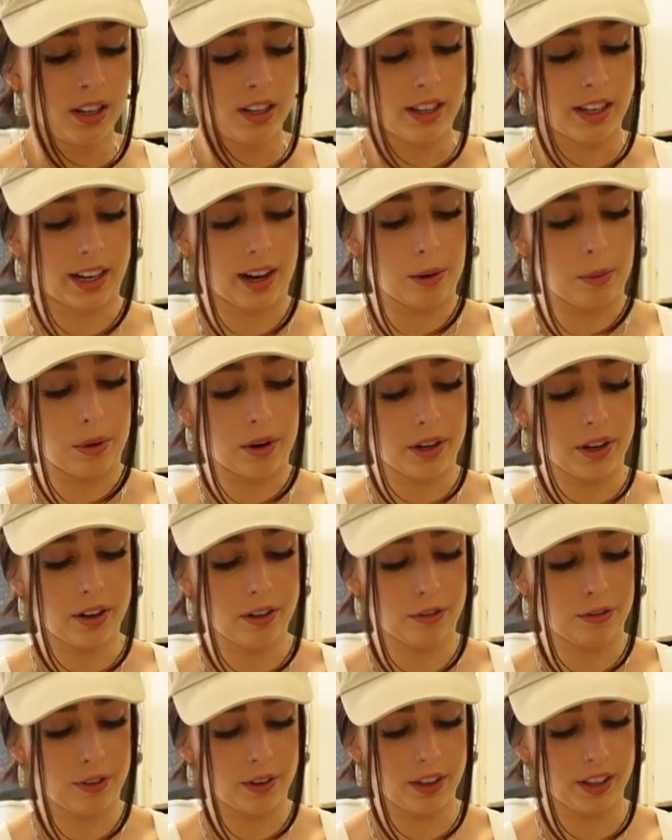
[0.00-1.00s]
Like I want you
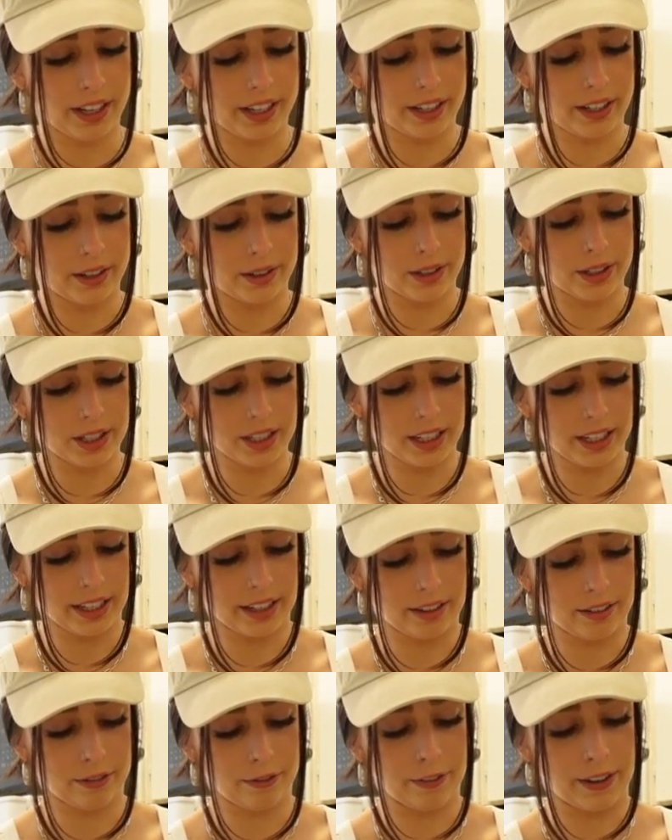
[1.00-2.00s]
to feel like you're just
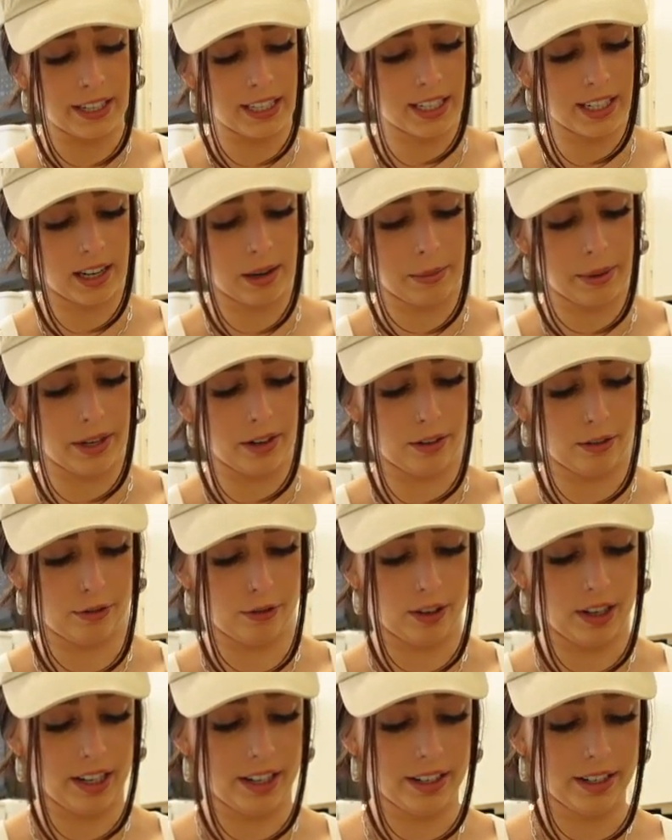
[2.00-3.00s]
like FaceTiming your
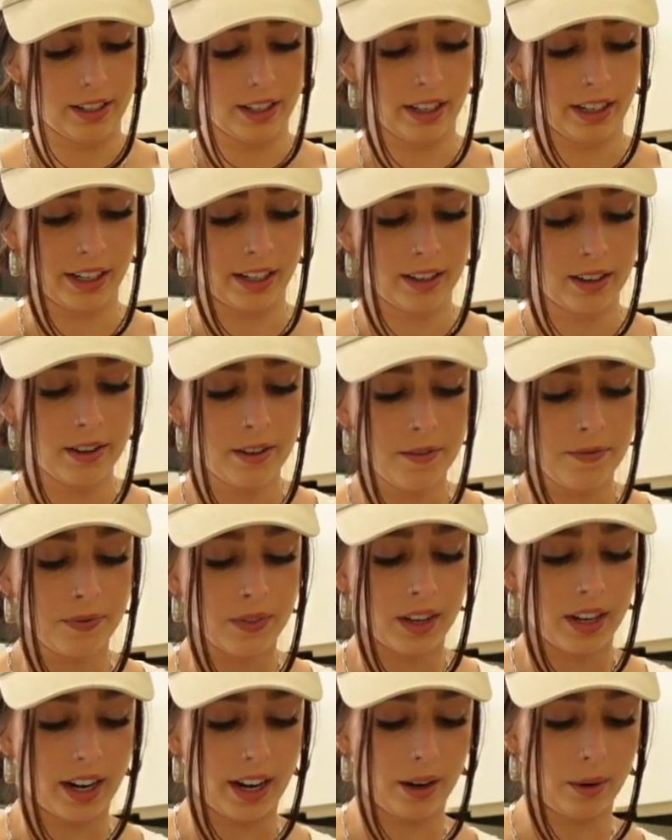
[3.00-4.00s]
friend. Like
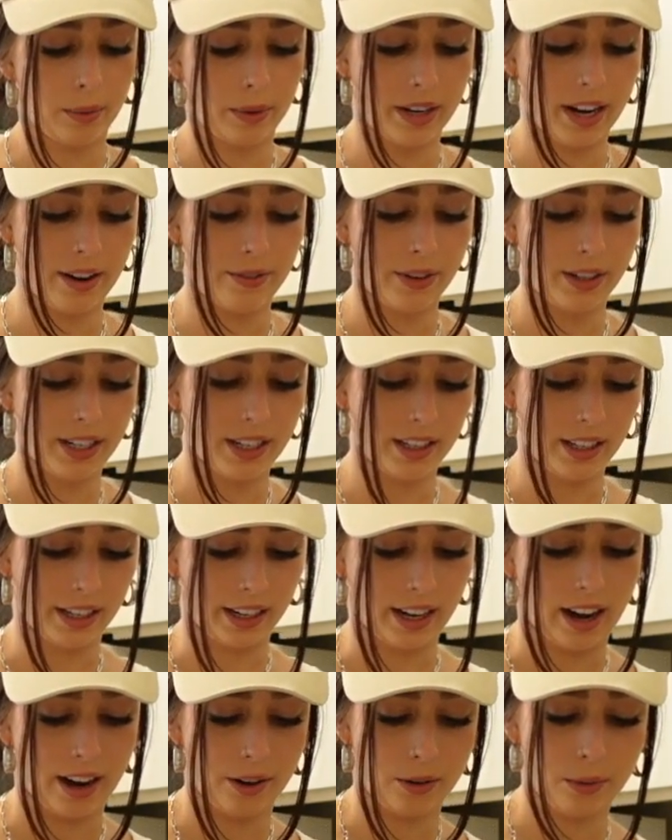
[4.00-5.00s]
I don't want every time,
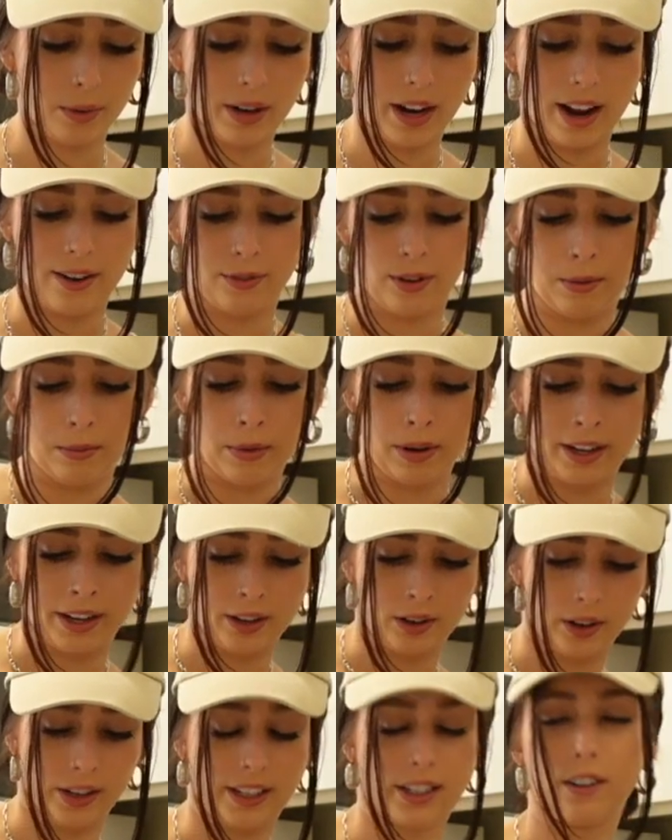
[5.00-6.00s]
like I don't want every
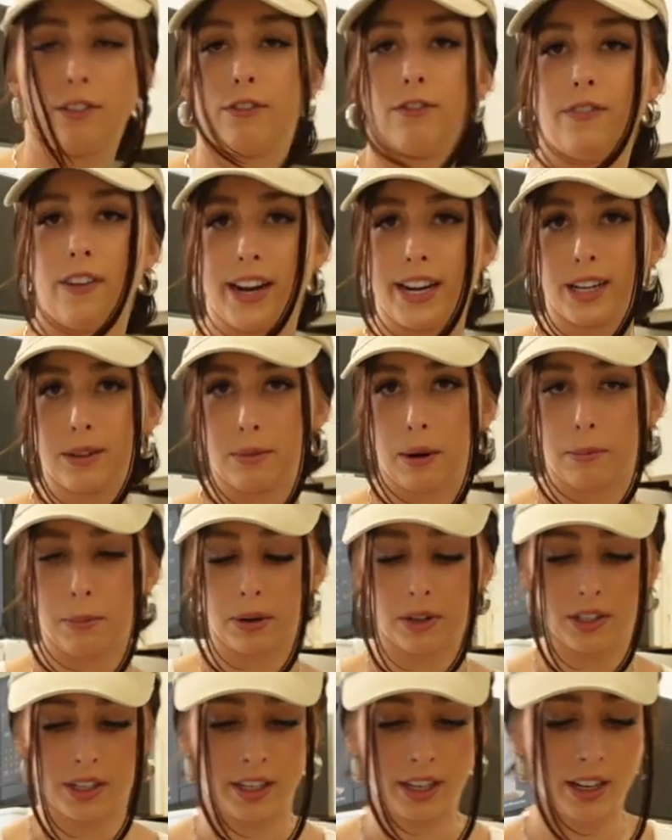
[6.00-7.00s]
minute or like to fake my
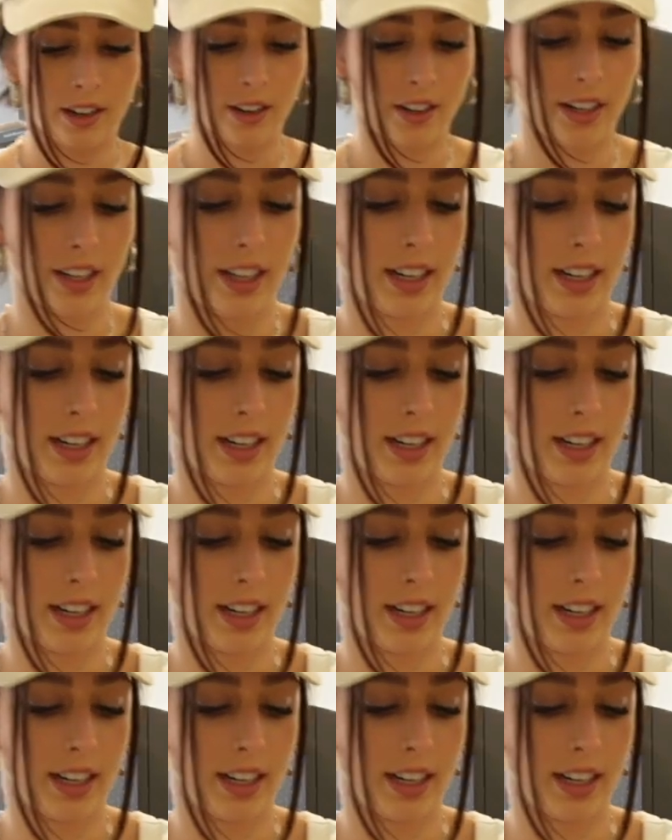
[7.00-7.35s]
personality.